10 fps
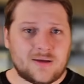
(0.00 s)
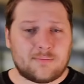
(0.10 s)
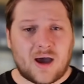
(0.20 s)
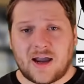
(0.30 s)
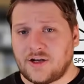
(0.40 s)

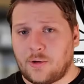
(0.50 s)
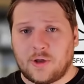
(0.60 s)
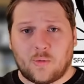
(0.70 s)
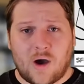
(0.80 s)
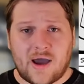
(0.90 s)
mind
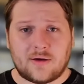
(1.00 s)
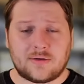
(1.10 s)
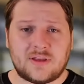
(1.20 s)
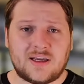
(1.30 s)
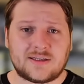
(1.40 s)
going
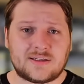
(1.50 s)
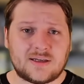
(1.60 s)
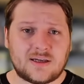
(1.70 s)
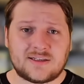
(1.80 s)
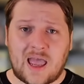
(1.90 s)
wild, thinks,
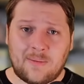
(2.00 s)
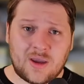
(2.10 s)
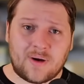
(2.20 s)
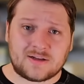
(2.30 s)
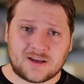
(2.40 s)
is Emmy
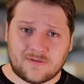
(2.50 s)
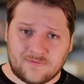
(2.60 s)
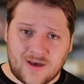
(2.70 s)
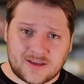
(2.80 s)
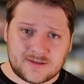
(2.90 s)
about to
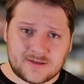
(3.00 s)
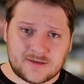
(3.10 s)
confess?